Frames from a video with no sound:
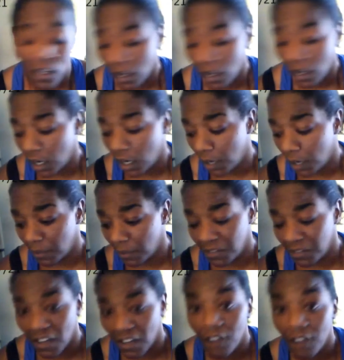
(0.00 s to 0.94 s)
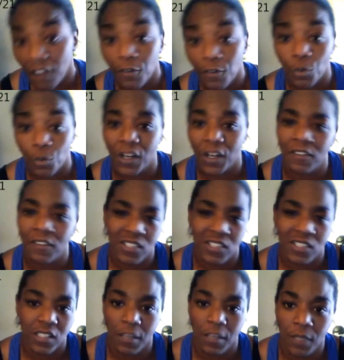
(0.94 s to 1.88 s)
enough or whatever,
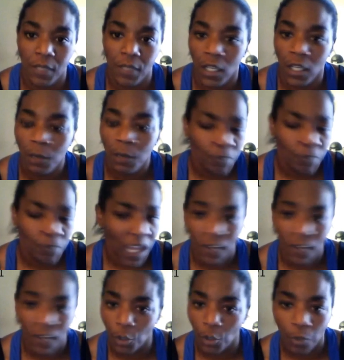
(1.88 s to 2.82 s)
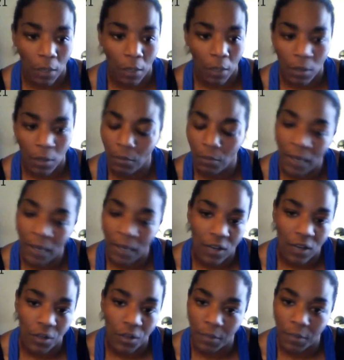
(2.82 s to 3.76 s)
just let me know. I have no problem coming back
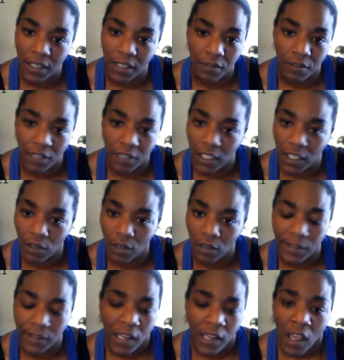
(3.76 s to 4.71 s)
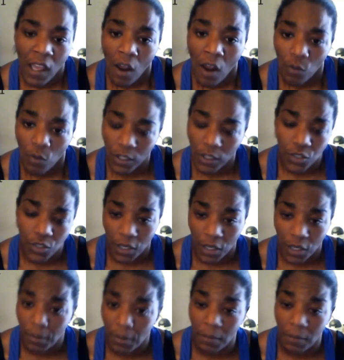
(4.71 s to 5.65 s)
on and making a video and really trying
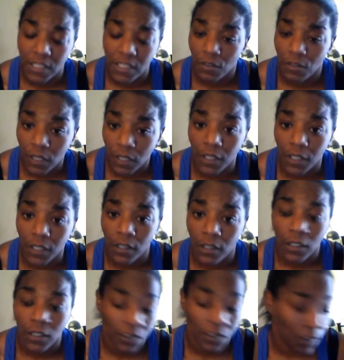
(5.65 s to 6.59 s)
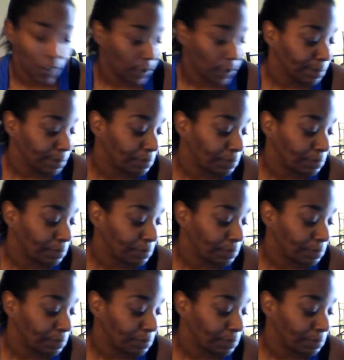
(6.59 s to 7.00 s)
to make myself clear, you know.